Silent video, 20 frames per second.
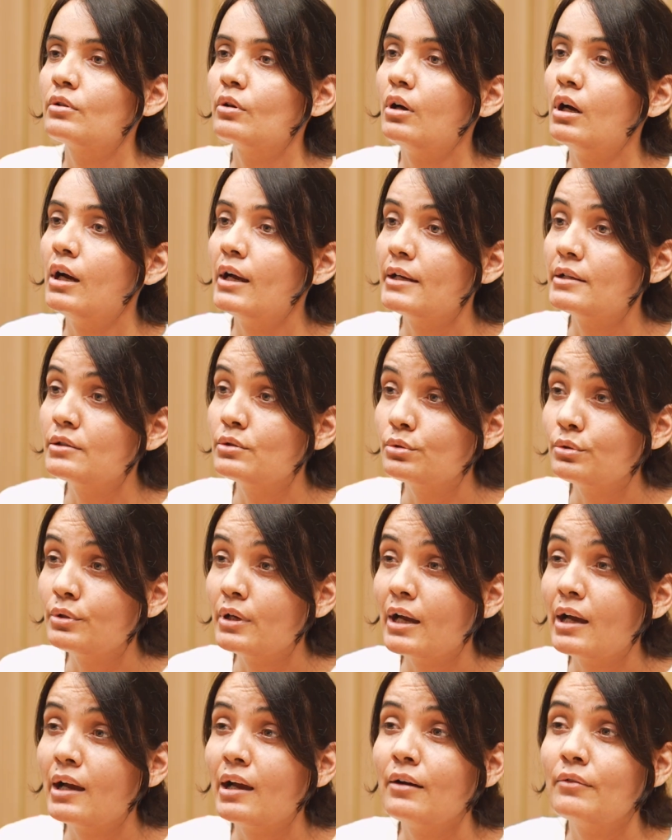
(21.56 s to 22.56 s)
So I do
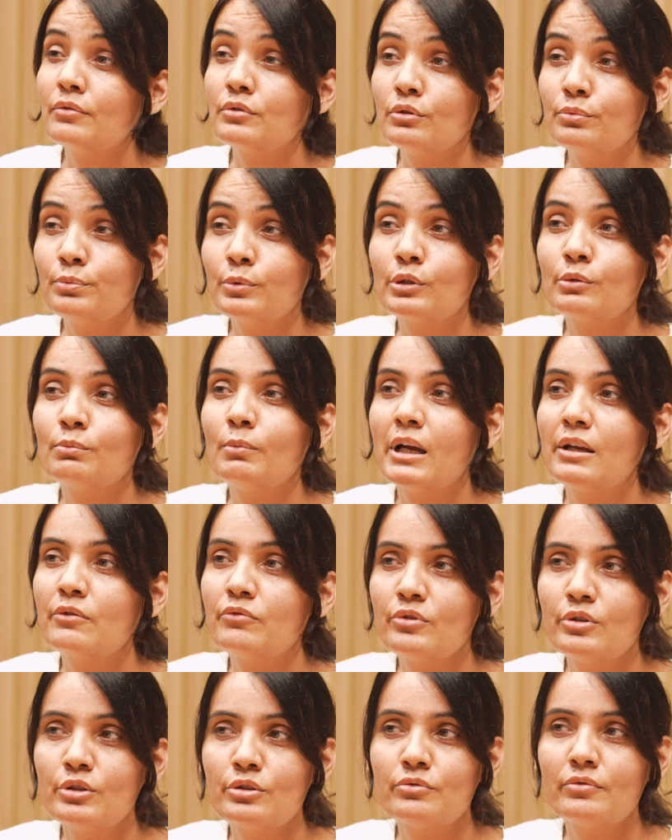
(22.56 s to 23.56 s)
have to put my
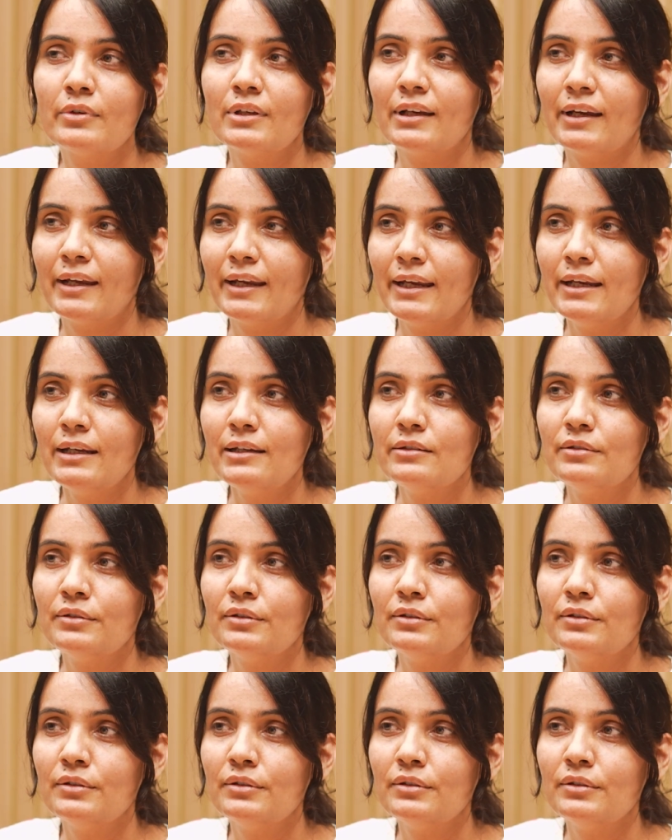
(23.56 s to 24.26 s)
visual aid